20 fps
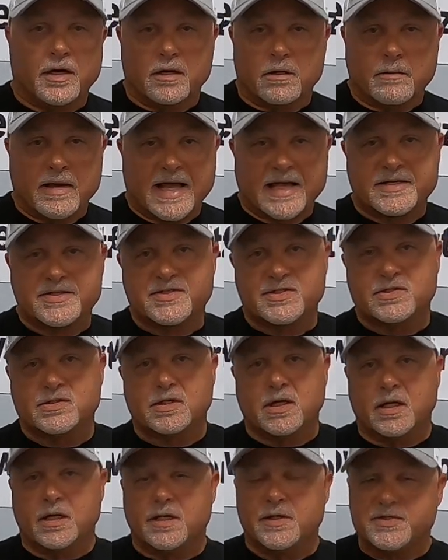
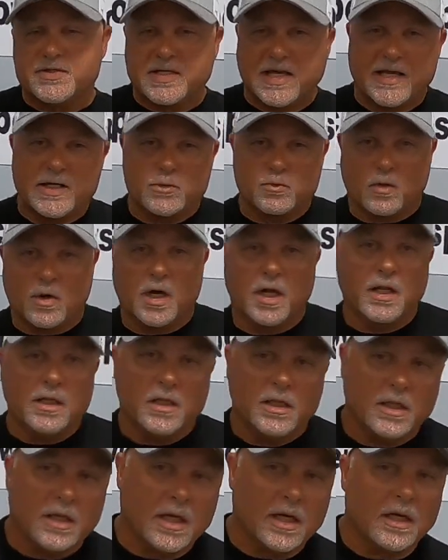Thundermax stage
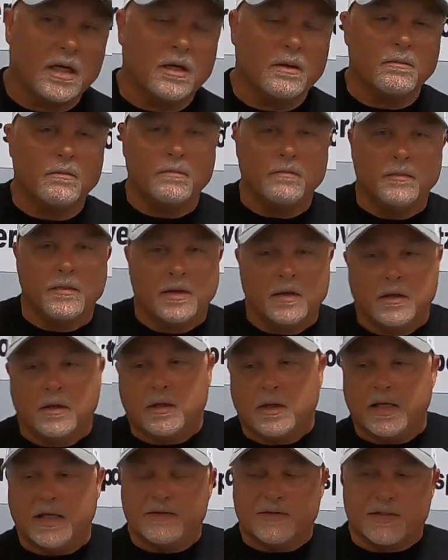1.
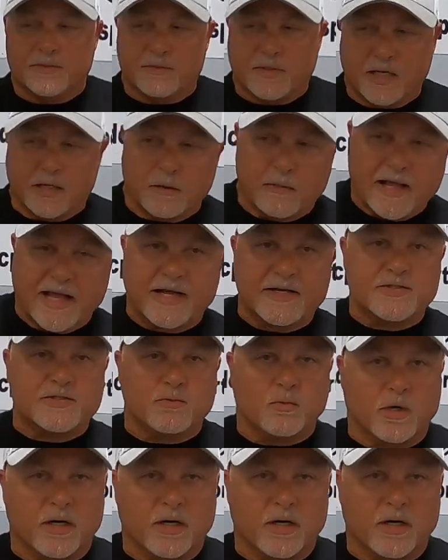In the Thundermax,